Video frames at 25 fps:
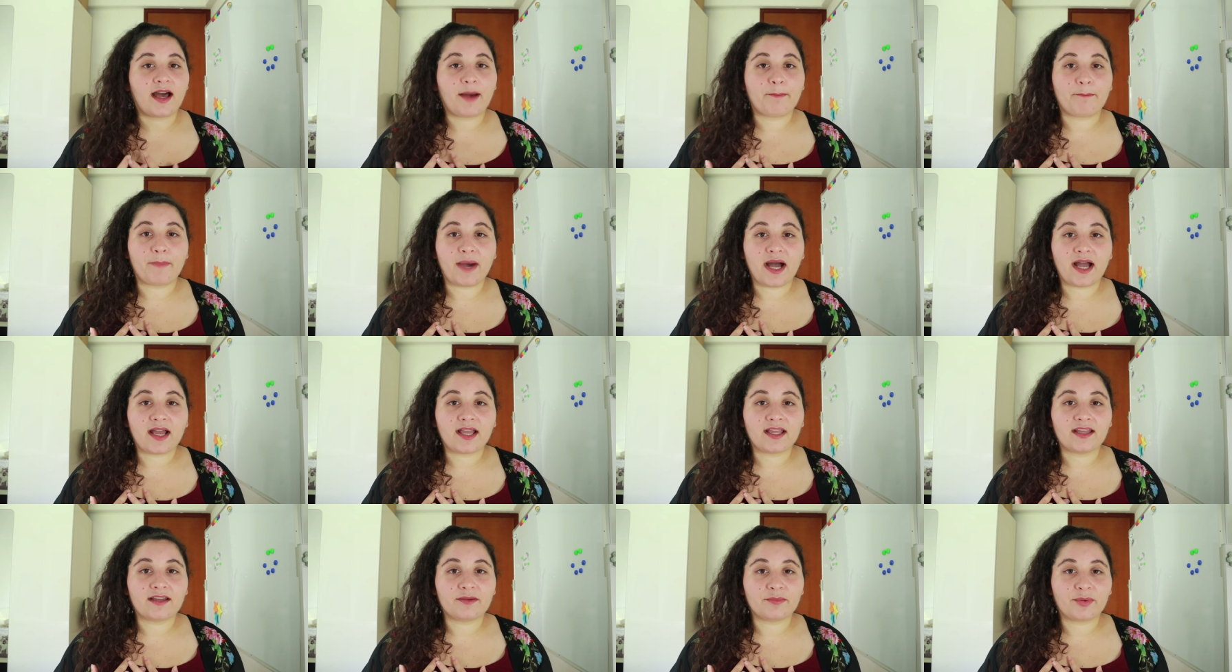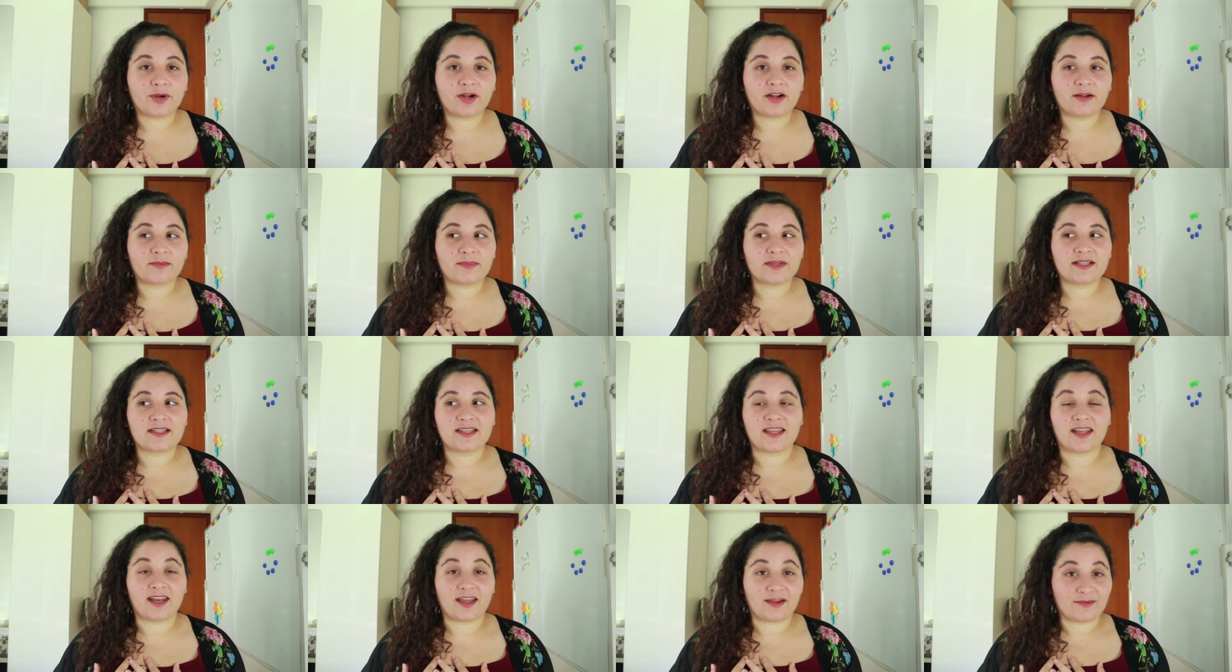My
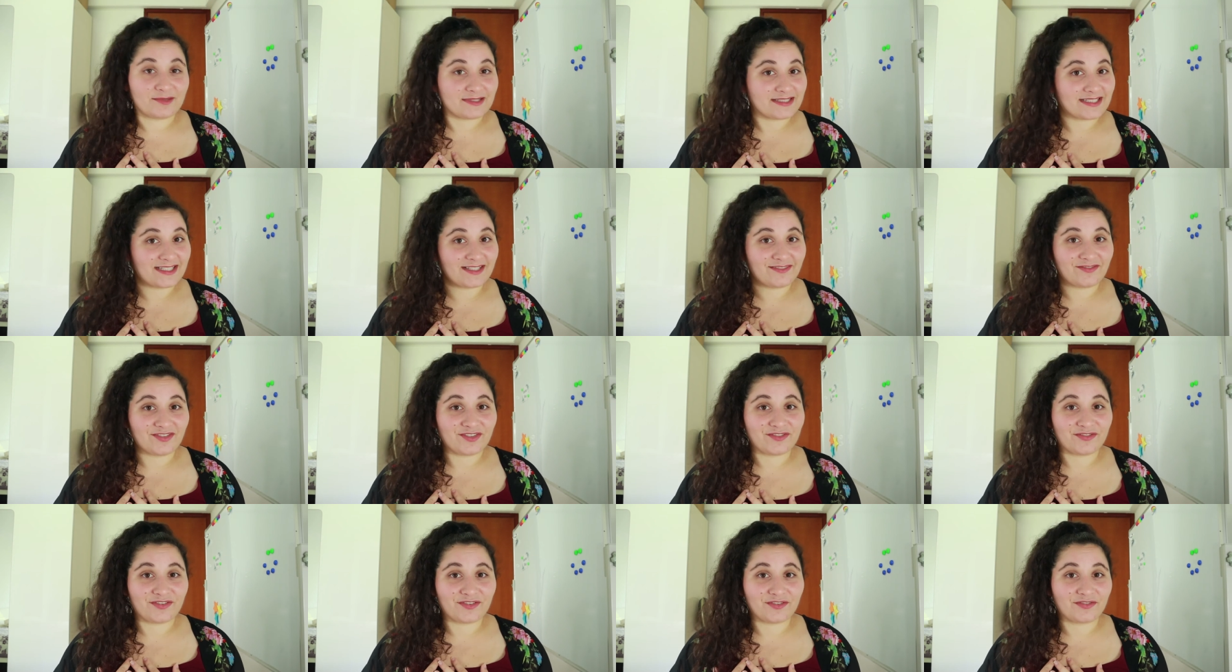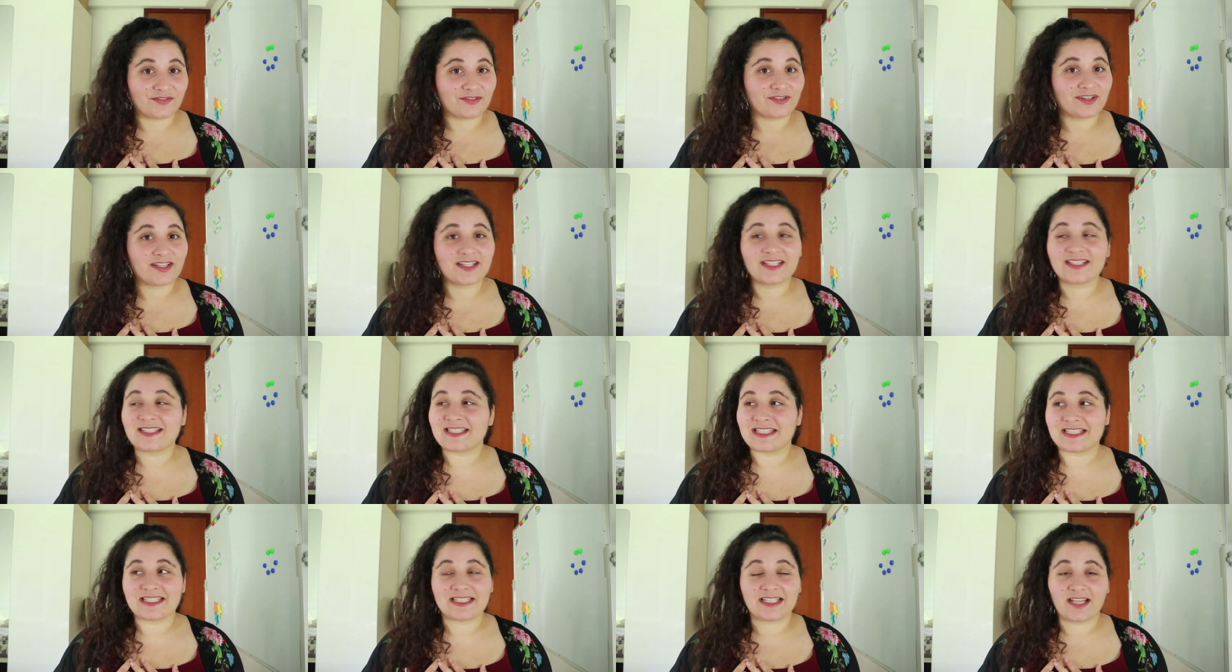apartment that I was given for free
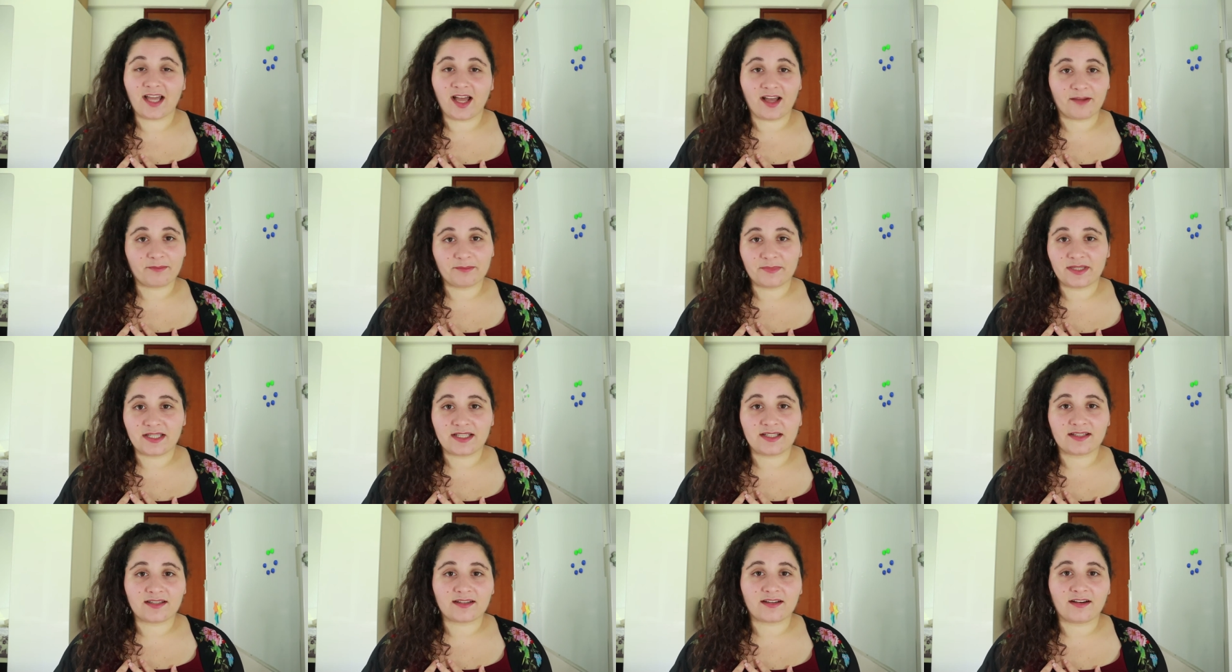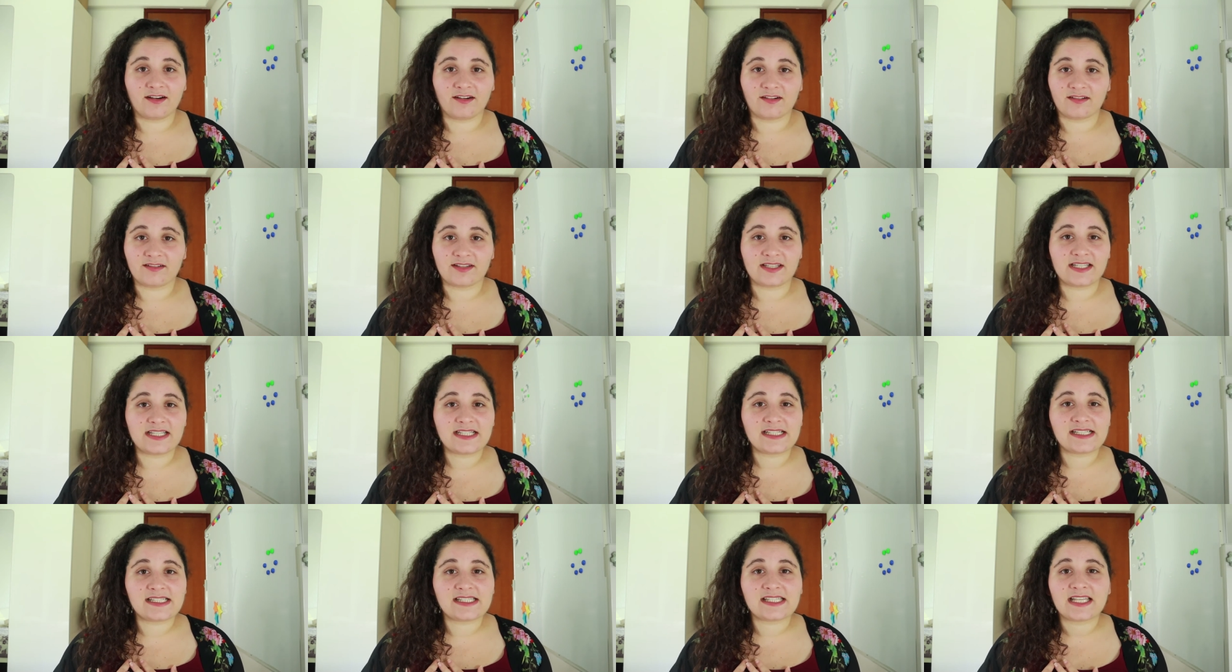did not meet our
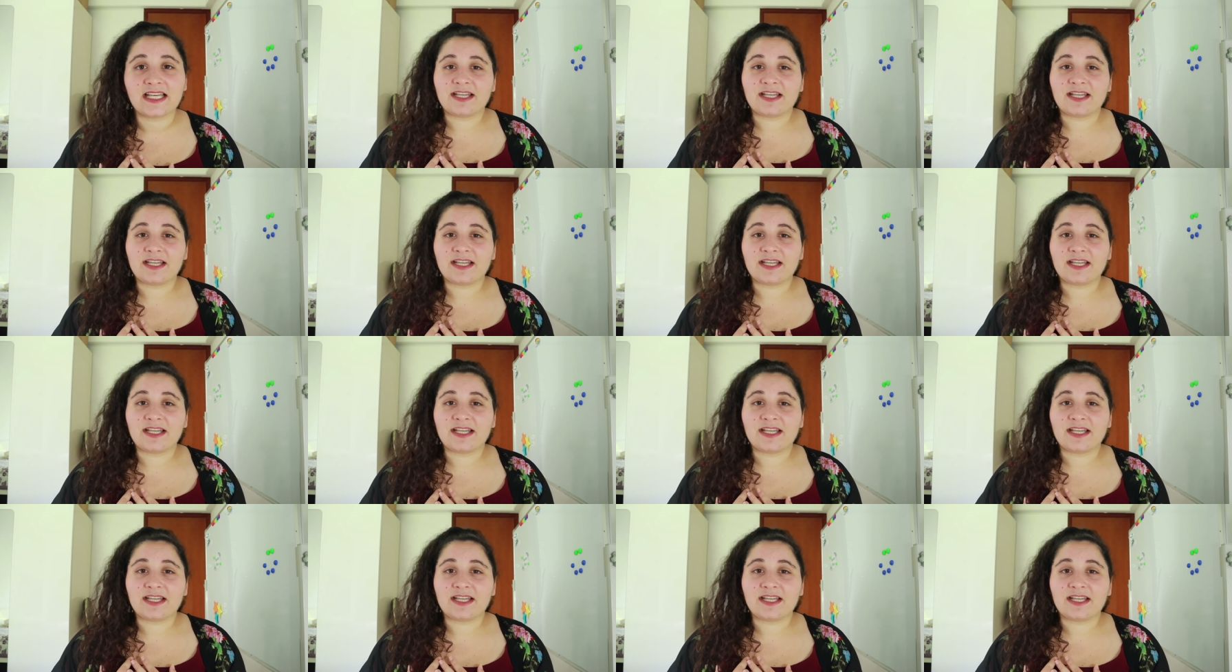needs.